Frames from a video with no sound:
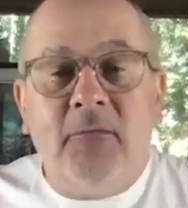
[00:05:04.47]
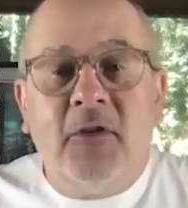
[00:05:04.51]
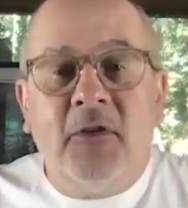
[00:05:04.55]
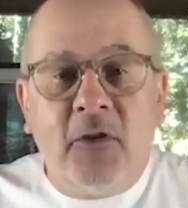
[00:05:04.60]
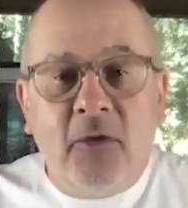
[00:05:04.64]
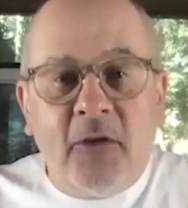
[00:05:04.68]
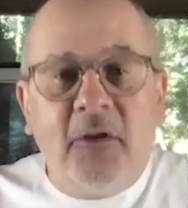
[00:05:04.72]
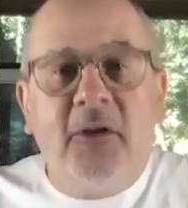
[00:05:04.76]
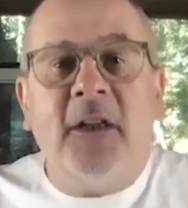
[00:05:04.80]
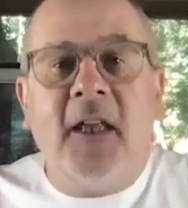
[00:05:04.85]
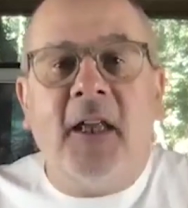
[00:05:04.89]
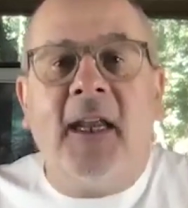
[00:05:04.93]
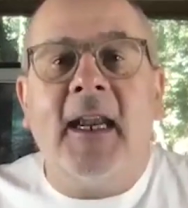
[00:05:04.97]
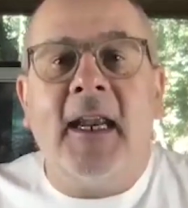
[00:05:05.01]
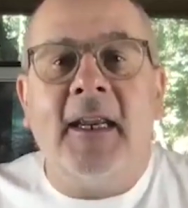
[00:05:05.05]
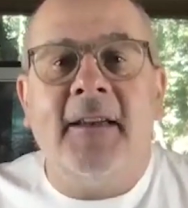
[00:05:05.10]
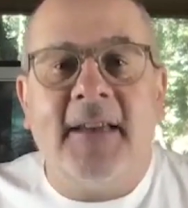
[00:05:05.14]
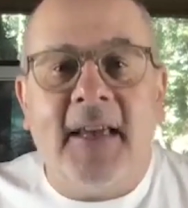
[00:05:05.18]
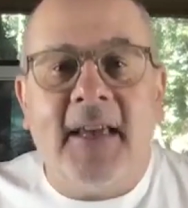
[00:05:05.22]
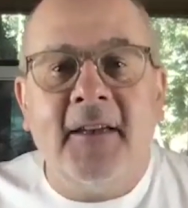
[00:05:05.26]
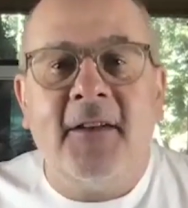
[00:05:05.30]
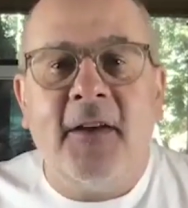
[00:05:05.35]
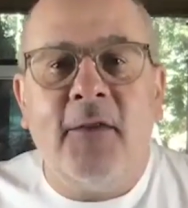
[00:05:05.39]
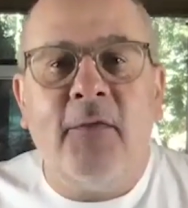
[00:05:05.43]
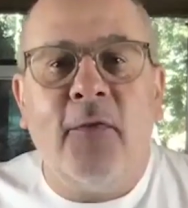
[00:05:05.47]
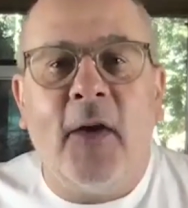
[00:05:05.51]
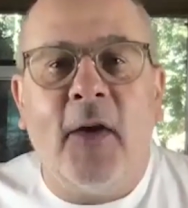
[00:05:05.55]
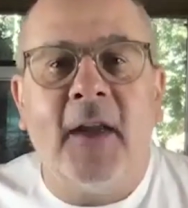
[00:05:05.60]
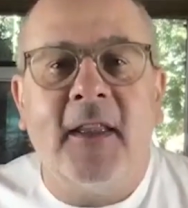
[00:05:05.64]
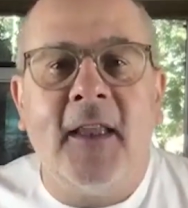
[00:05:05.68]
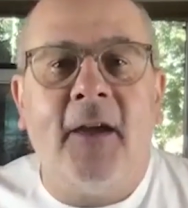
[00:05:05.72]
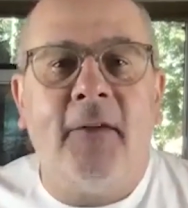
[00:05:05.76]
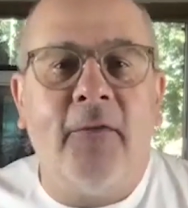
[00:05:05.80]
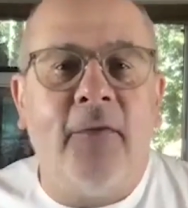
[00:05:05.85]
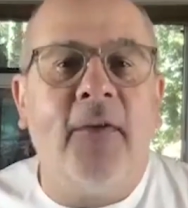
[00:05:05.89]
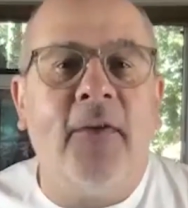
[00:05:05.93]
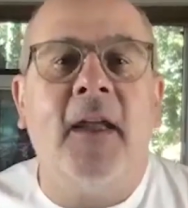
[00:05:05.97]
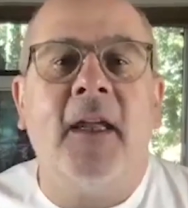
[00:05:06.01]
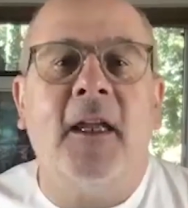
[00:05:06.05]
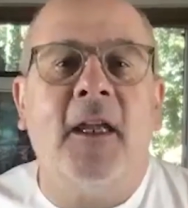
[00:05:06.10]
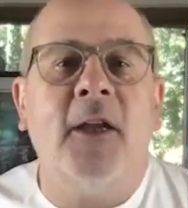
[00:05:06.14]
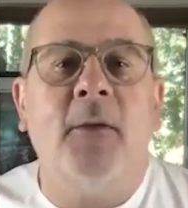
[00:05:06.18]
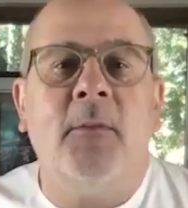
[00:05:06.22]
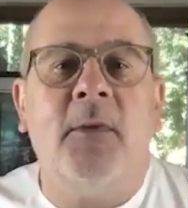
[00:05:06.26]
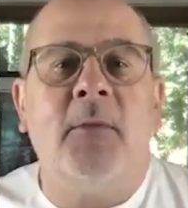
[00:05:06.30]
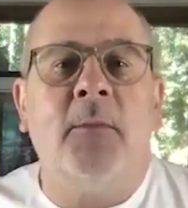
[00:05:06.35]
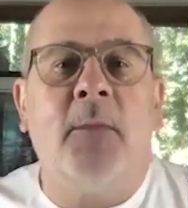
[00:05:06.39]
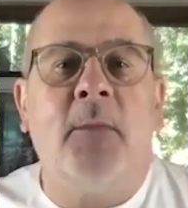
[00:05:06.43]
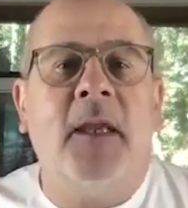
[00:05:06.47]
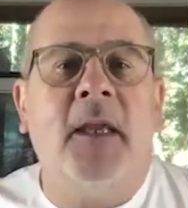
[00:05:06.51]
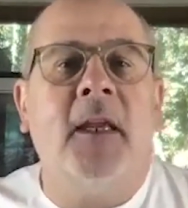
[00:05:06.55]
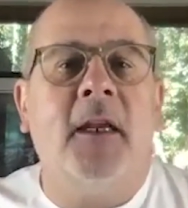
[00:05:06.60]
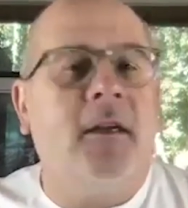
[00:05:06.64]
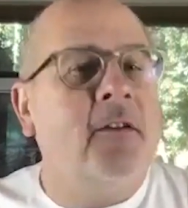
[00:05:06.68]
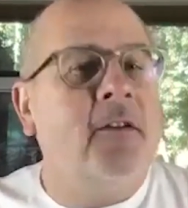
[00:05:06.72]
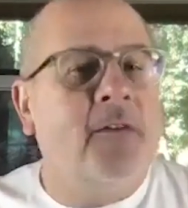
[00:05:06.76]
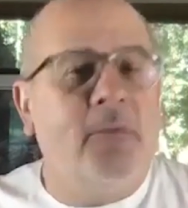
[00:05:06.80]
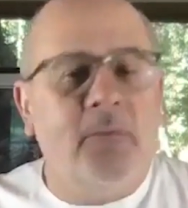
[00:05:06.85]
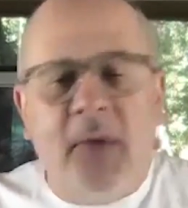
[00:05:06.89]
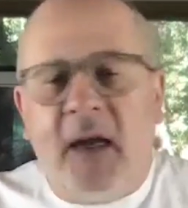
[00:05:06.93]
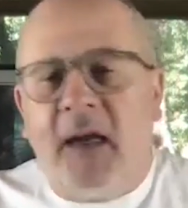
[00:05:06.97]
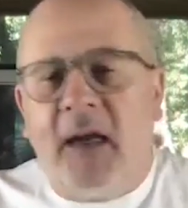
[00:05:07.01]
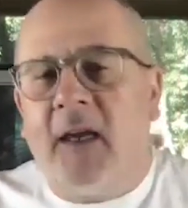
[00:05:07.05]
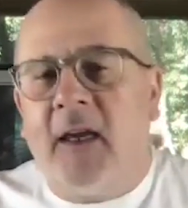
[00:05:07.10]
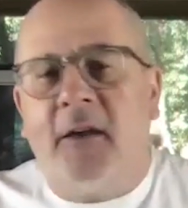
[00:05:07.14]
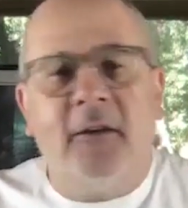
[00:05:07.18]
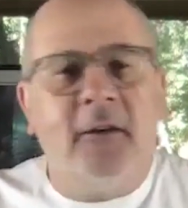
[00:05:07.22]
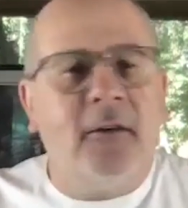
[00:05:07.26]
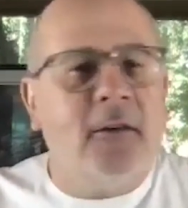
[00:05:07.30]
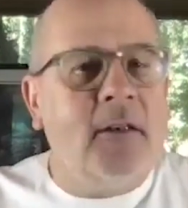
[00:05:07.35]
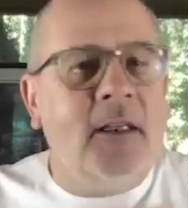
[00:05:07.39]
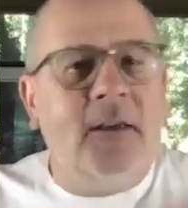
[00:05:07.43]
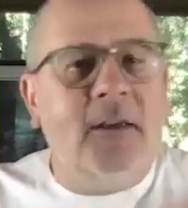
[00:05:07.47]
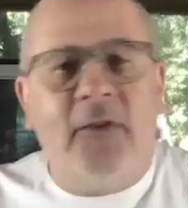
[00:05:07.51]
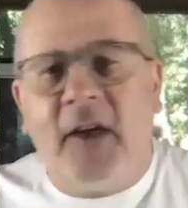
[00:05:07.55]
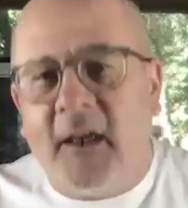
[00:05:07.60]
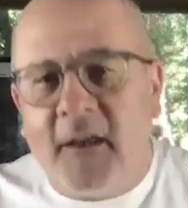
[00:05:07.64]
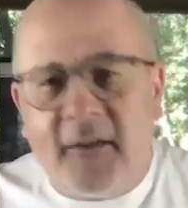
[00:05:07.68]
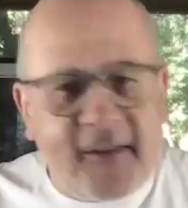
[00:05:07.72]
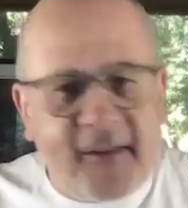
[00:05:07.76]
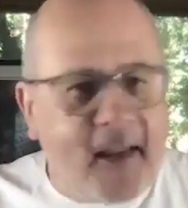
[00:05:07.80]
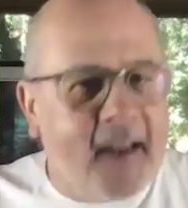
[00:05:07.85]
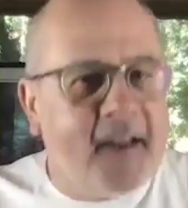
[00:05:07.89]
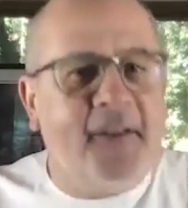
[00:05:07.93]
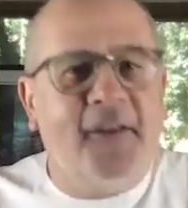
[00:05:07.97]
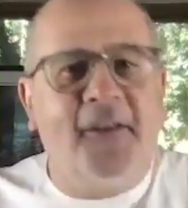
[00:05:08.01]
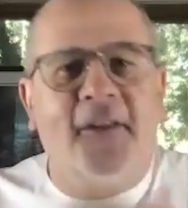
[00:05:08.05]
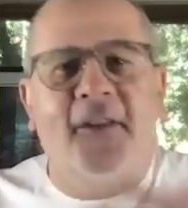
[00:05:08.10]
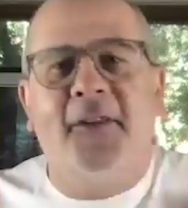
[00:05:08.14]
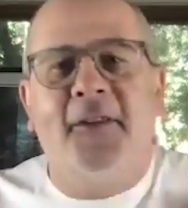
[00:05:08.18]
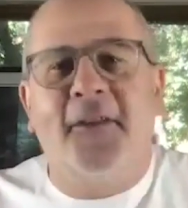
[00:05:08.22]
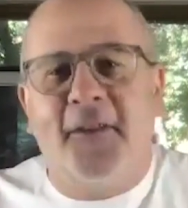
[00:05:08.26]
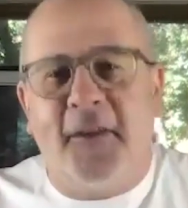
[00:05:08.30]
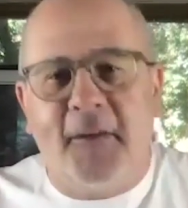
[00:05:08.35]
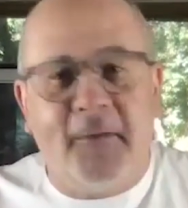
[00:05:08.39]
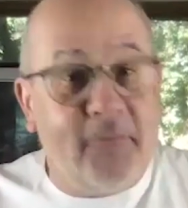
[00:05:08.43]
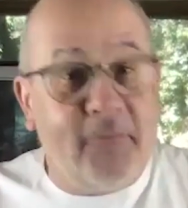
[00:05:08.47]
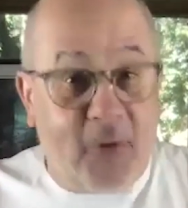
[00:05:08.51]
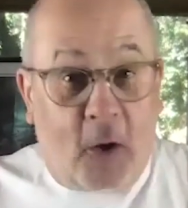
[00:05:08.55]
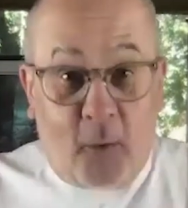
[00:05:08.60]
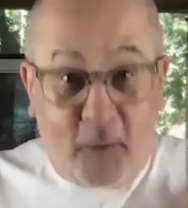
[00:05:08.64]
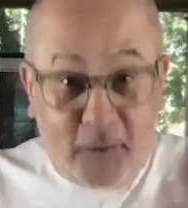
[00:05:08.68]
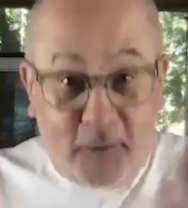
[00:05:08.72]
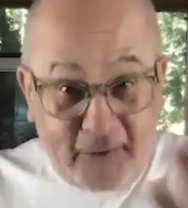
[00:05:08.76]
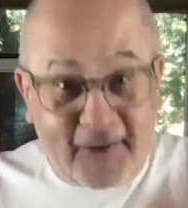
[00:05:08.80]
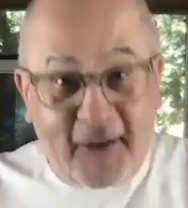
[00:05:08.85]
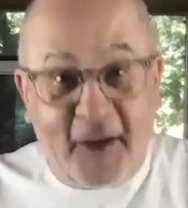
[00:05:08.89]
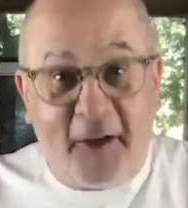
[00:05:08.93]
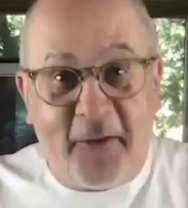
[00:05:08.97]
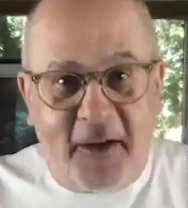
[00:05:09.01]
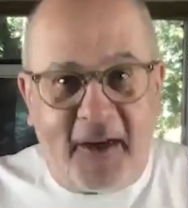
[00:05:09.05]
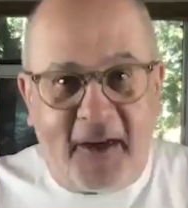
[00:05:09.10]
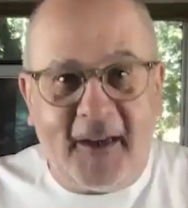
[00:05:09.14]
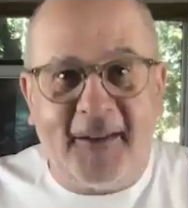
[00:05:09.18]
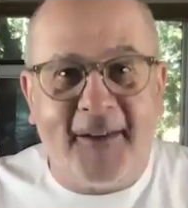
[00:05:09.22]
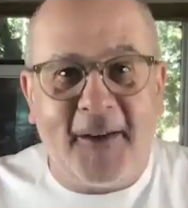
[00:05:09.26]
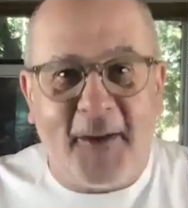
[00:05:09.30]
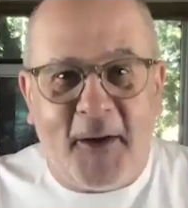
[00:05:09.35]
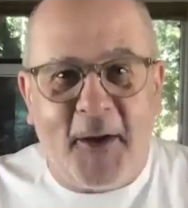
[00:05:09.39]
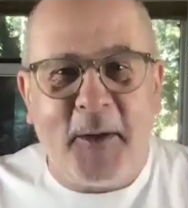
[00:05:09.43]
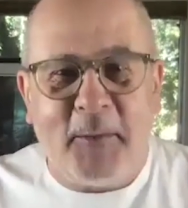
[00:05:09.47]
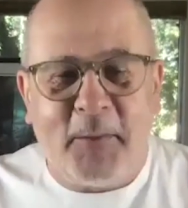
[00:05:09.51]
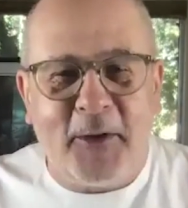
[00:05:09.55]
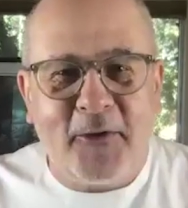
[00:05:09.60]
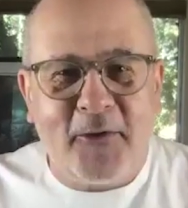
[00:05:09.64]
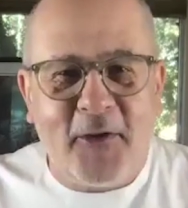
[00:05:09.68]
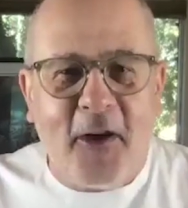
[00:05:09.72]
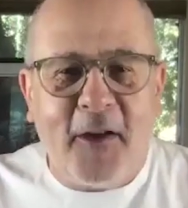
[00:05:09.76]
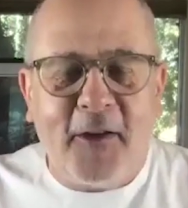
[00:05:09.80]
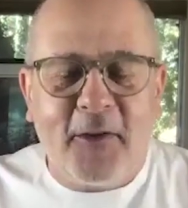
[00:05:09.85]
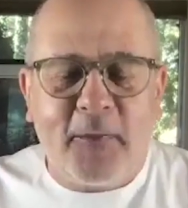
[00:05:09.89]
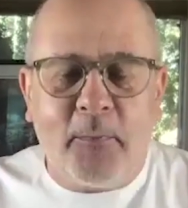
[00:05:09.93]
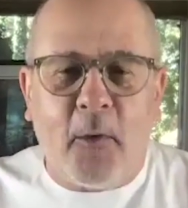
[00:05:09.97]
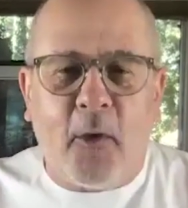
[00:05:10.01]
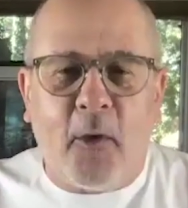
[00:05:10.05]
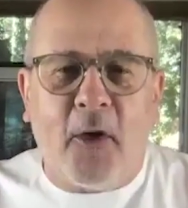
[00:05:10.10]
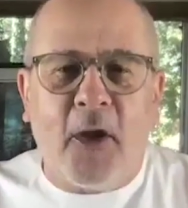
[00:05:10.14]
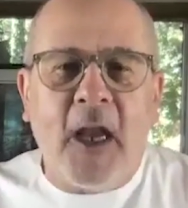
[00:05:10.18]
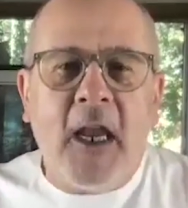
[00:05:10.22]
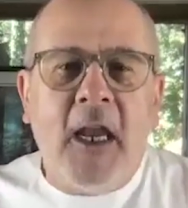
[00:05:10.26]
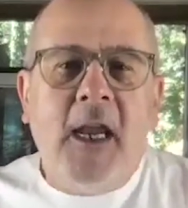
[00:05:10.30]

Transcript: Google I identified that fake human being as male, living in Texas, and also into urban transport.